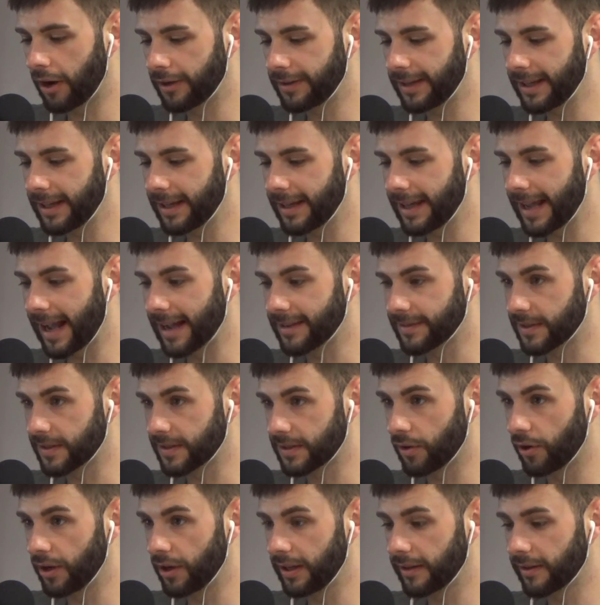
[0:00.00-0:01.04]
I think he has the
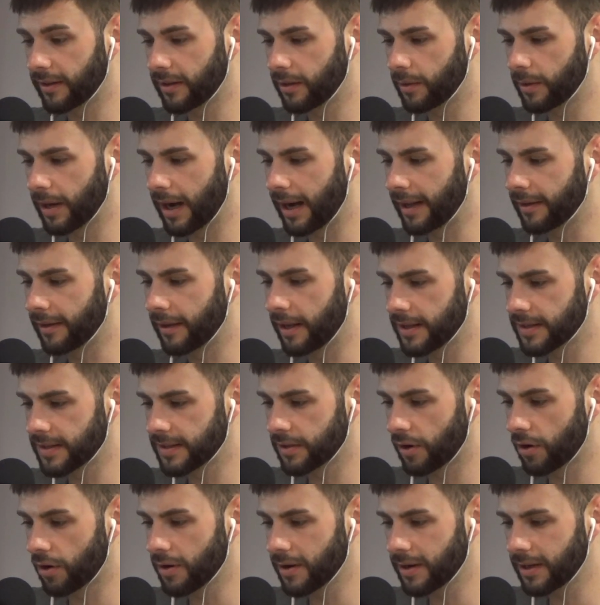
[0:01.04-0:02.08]
style to do it, and
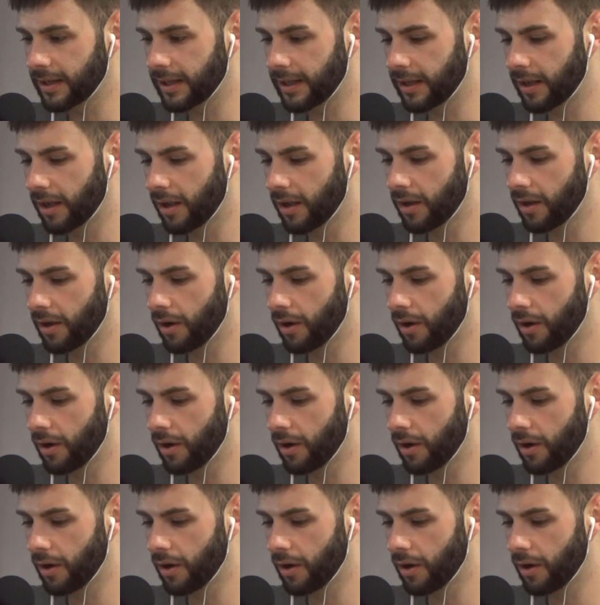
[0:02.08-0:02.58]
historically